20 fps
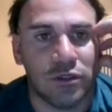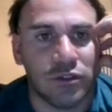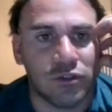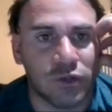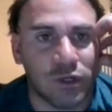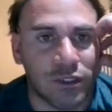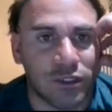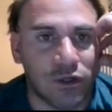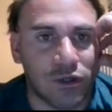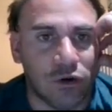
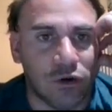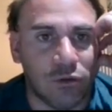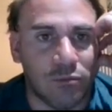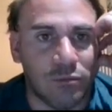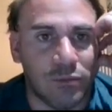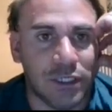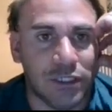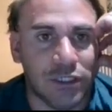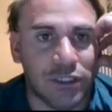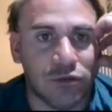So I
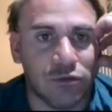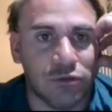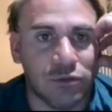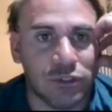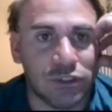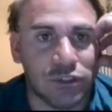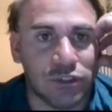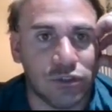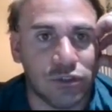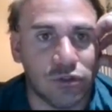know PQ
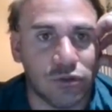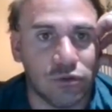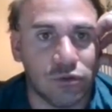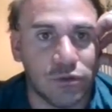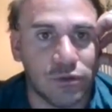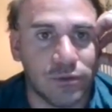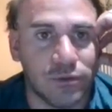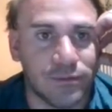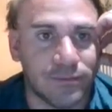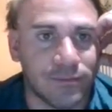is
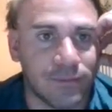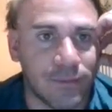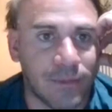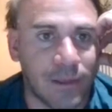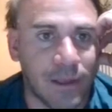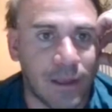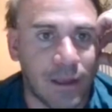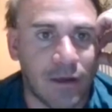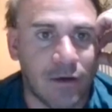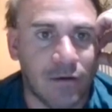2.
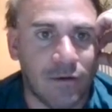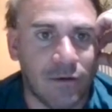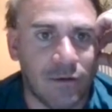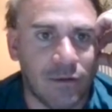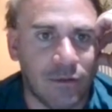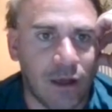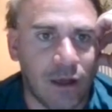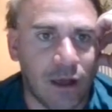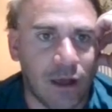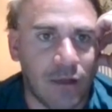
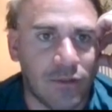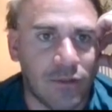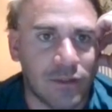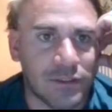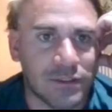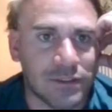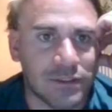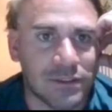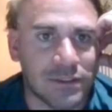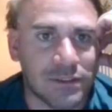
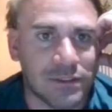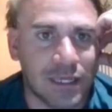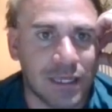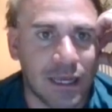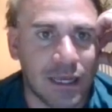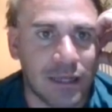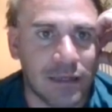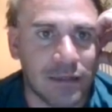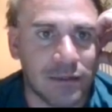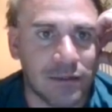This is
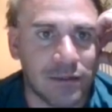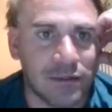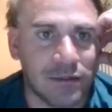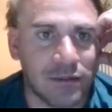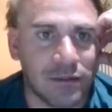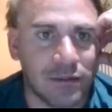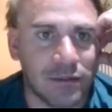10.